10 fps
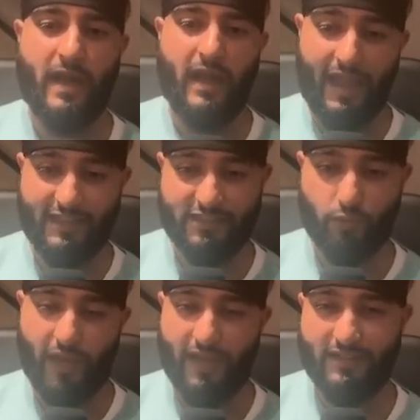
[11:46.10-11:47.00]
Hence
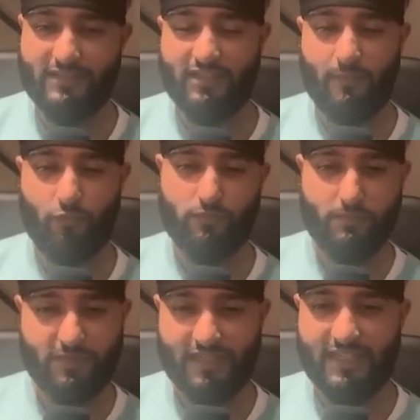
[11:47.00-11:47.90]
why Henderson, I'm not
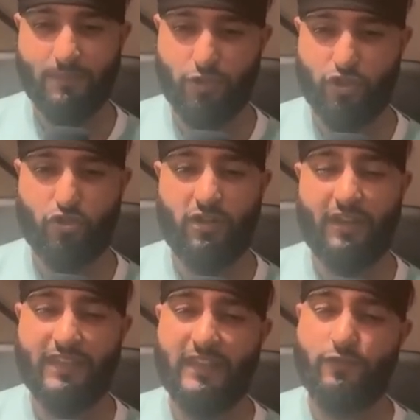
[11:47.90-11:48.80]
particularly bullish on. And I
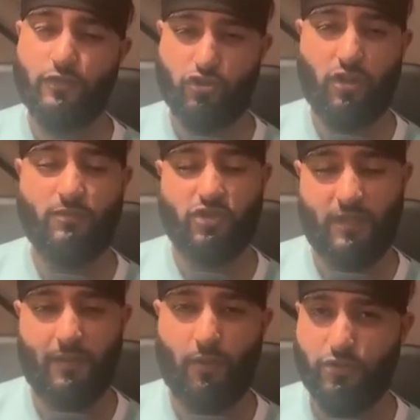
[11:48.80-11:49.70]
think if you can jump
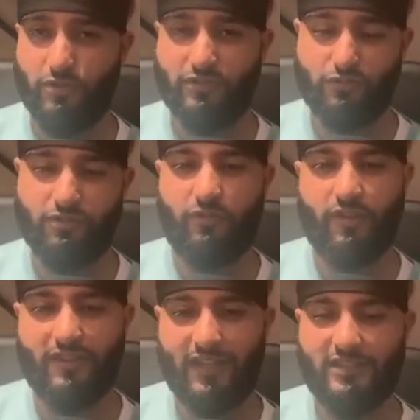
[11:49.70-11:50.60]
ship, I would do it sooner
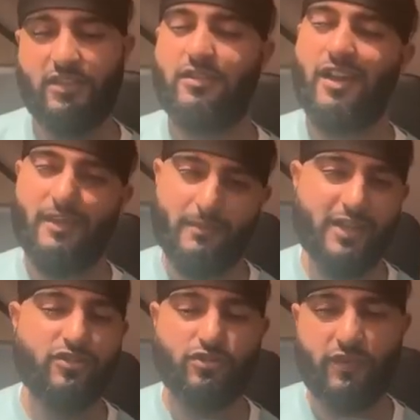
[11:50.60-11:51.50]
rather than later.
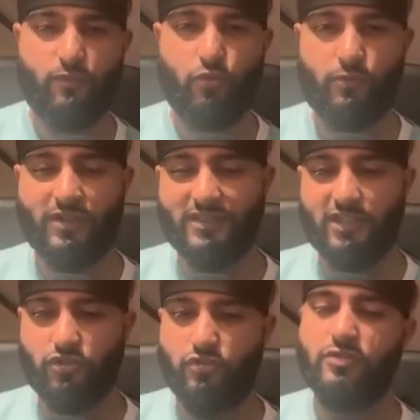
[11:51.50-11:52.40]
Imagine you have more pressing
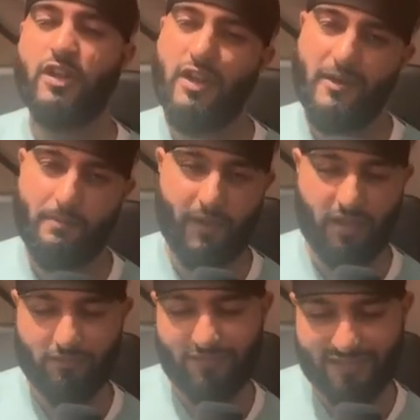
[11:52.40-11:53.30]
issues. But
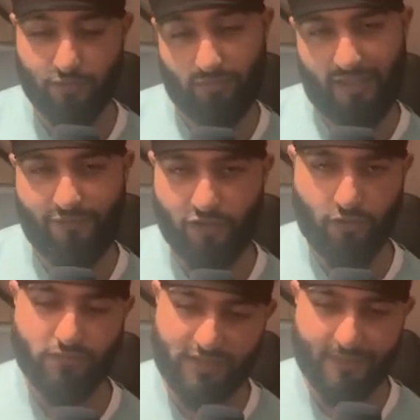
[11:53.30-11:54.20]
still, if you
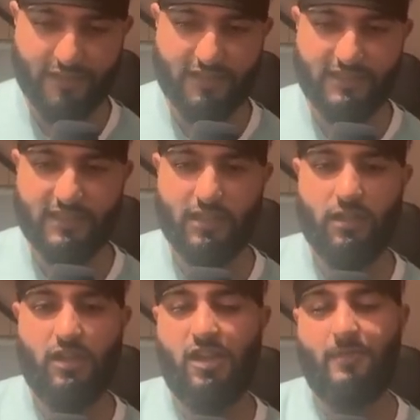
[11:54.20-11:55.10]
don't, something to consider.
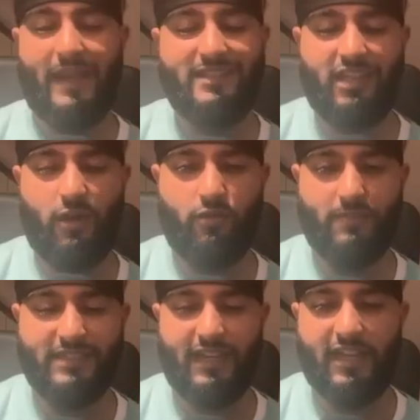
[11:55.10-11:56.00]
Eze, I wouldn't
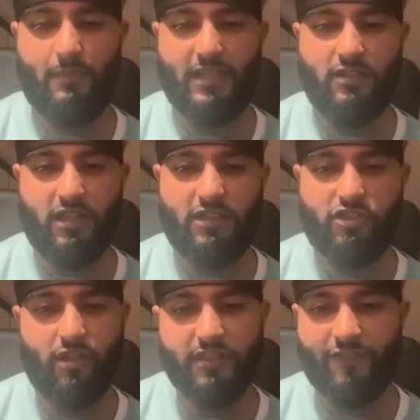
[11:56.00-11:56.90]
be selling. I mean, the
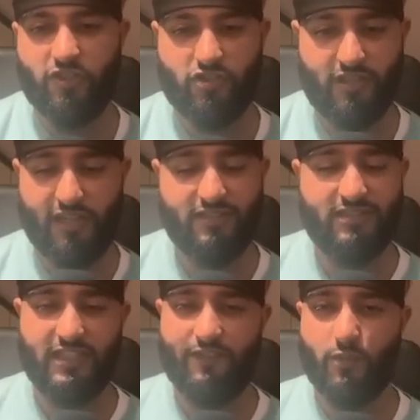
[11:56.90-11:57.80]
Chelsea fixture next
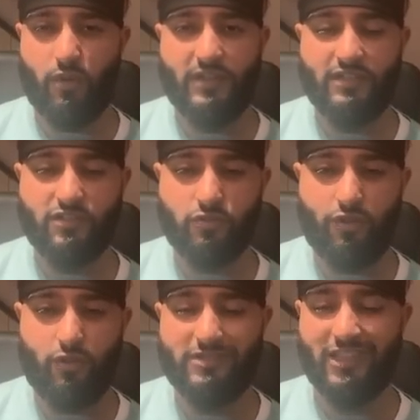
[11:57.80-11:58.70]
is definitely one you can score
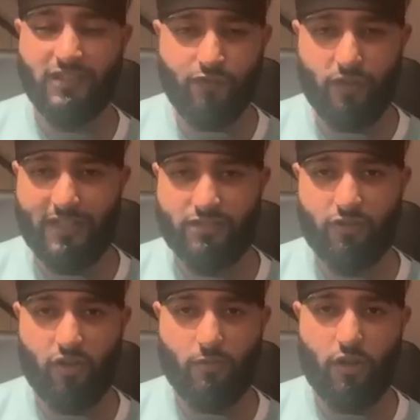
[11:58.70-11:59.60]
goals. Then you've got Leicester
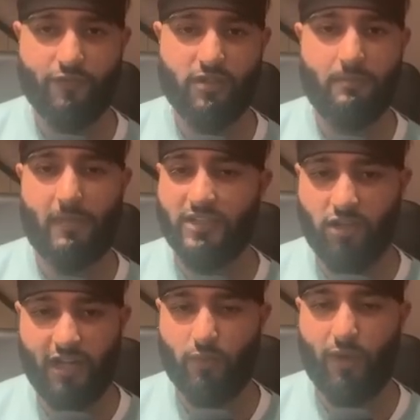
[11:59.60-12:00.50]
at home after. Man
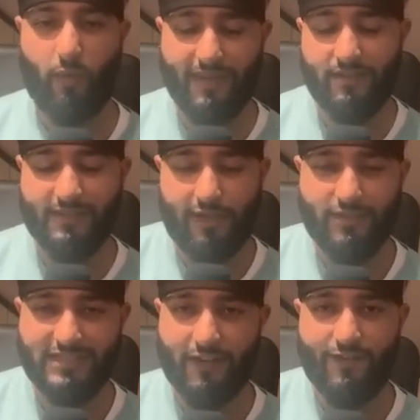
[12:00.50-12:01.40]
United away, where there
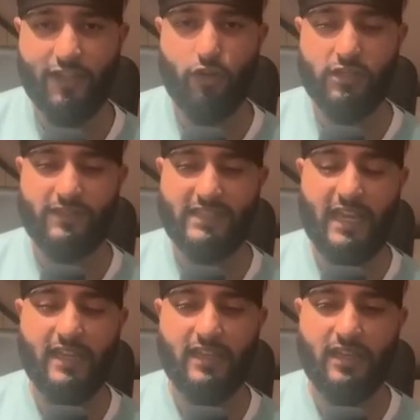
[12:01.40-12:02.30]
is definitely goals for the
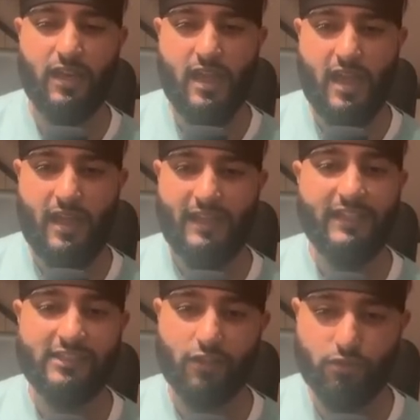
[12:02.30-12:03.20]
taking.
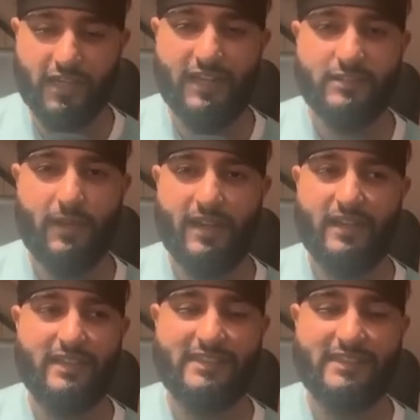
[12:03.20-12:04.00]
He's so talismanic. He's